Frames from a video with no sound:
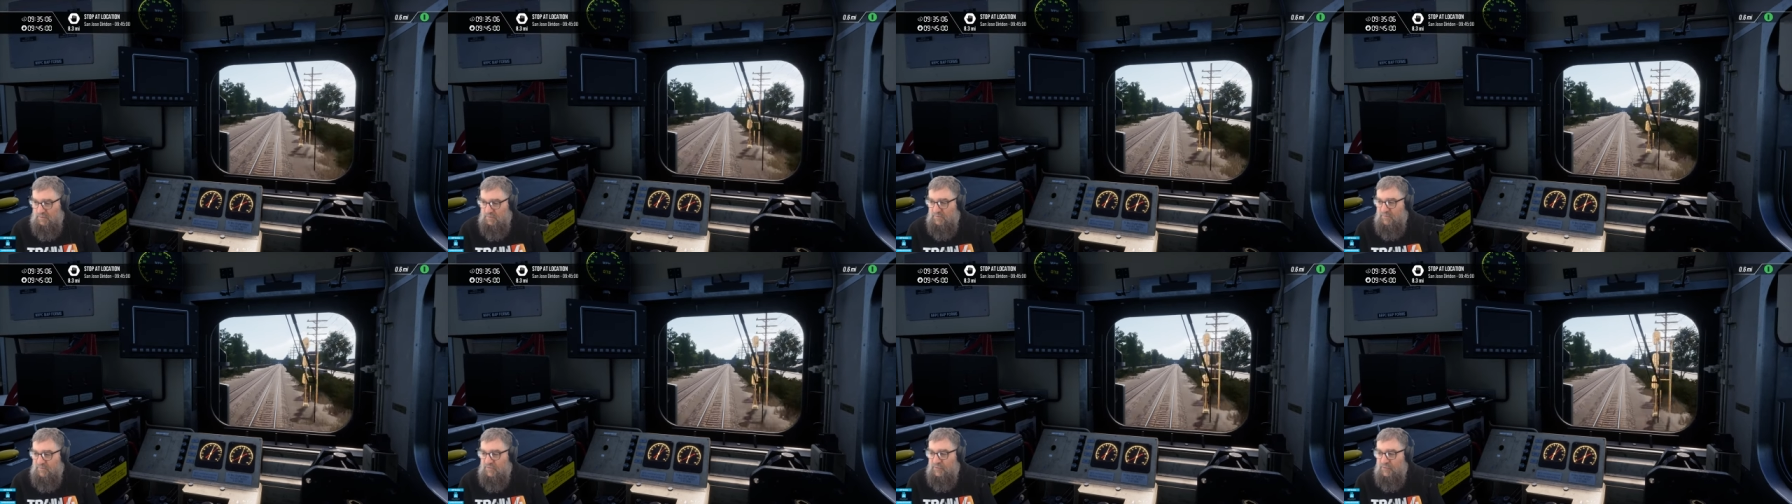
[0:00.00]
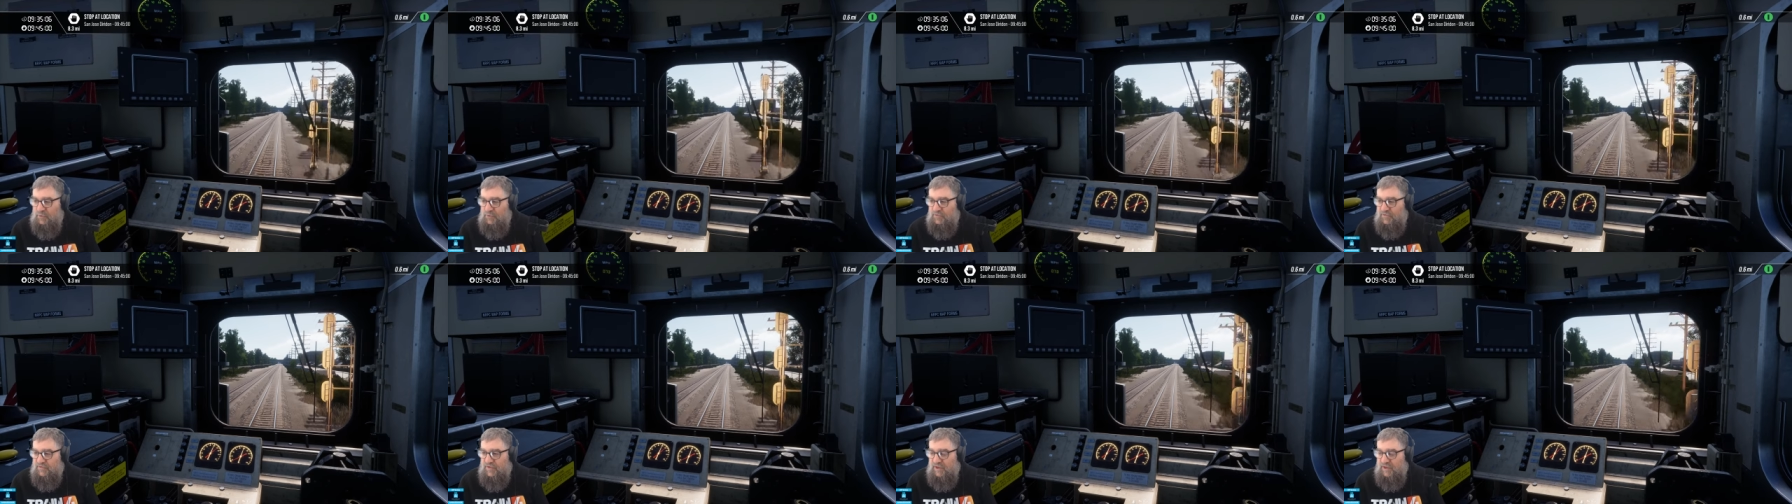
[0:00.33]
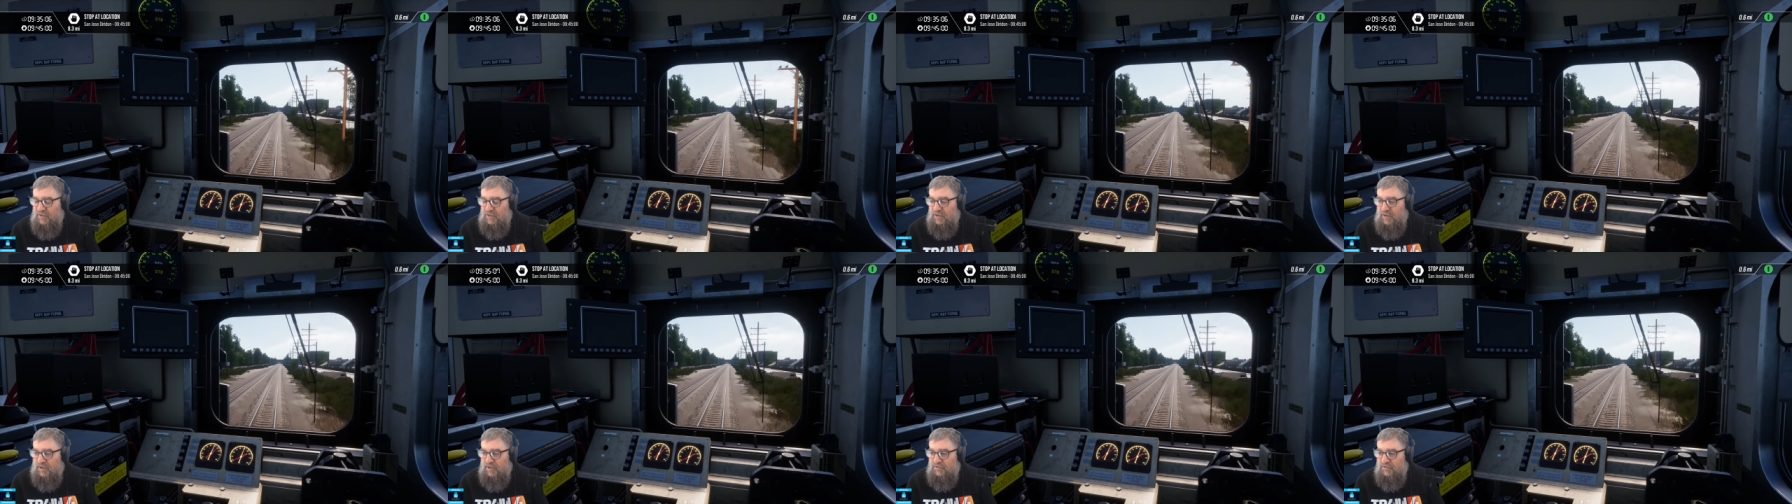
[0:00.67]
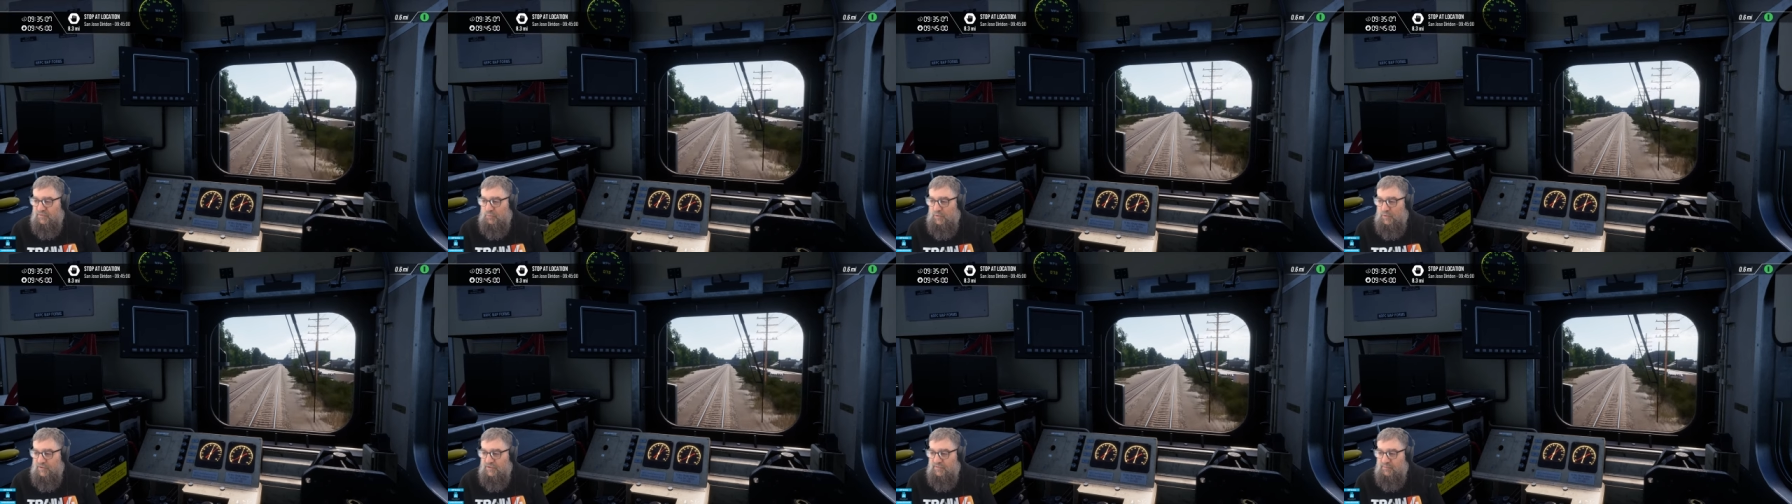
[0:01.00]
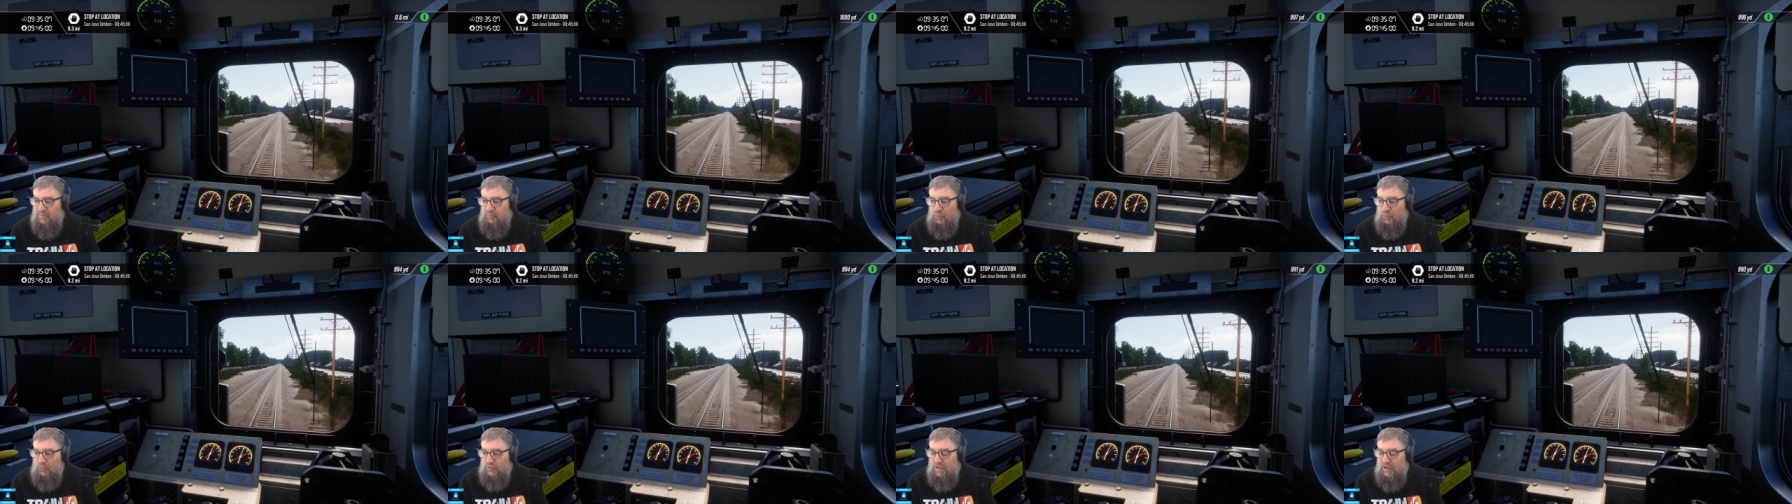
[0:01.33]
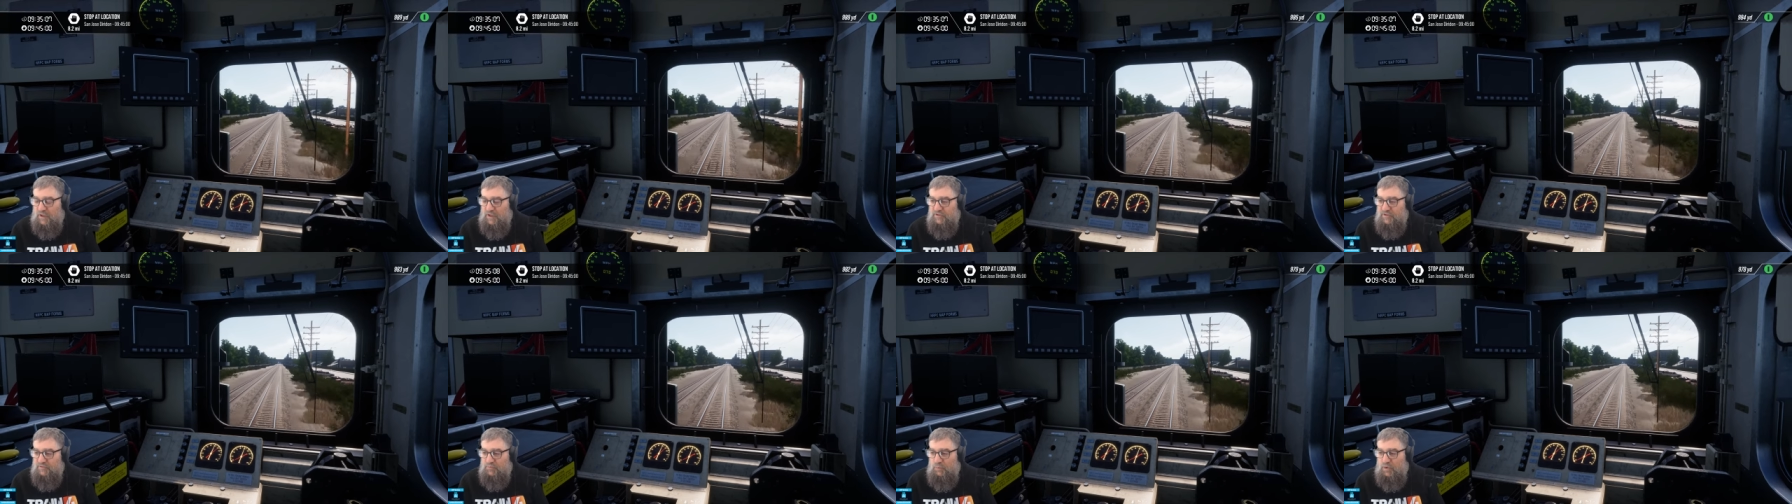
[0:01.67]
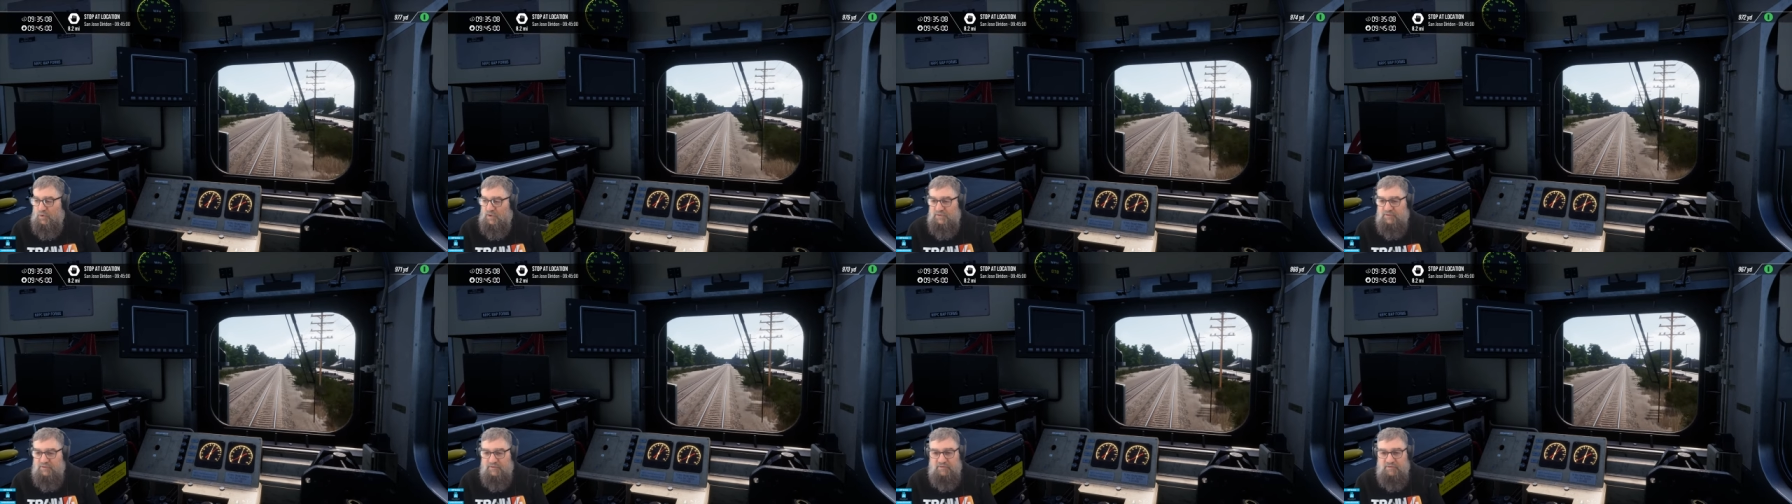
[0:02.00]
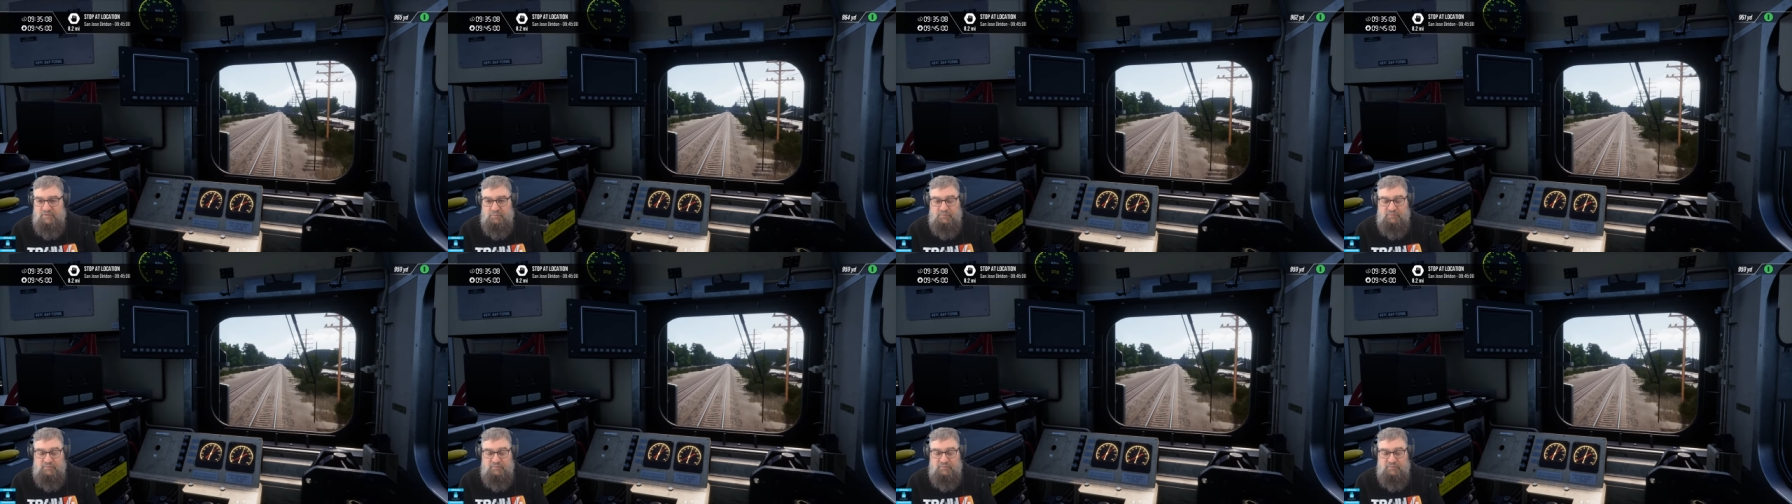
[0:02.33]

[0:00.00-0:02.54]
We've even got standard gauge ones, broad gauge ones.